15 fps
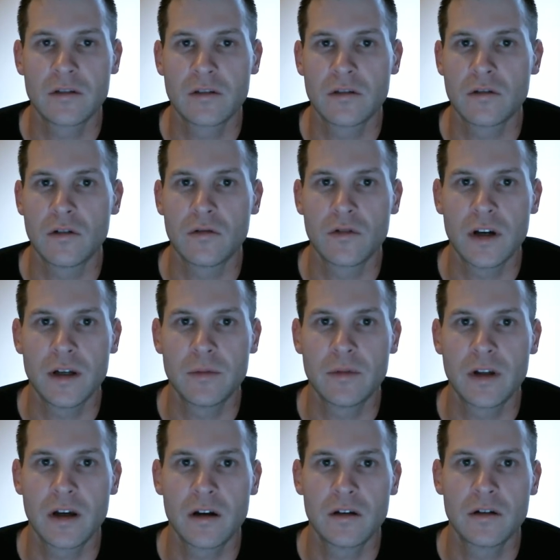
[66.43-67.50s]
So write them
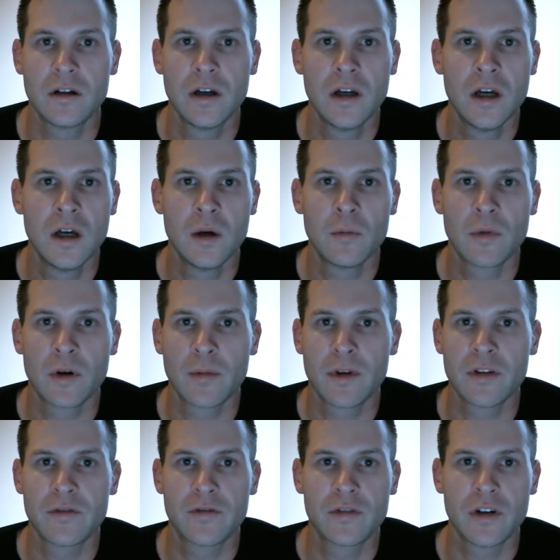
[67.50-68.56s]
down, put them
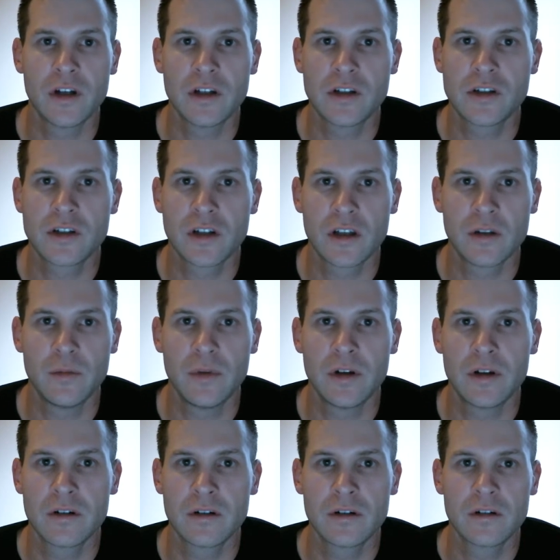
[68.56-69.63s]
on the fridge, on the
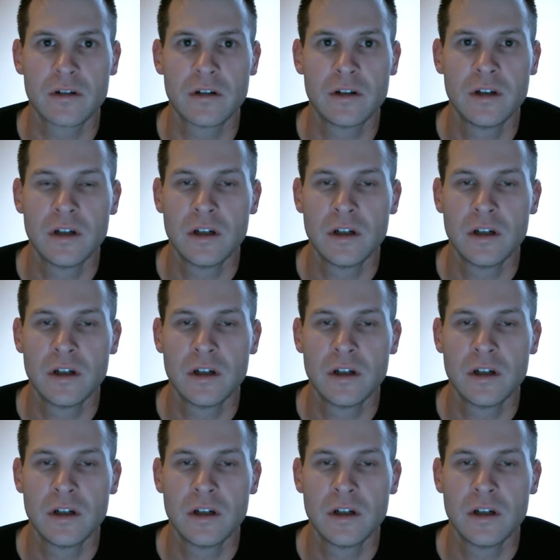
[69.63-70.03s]
mirror,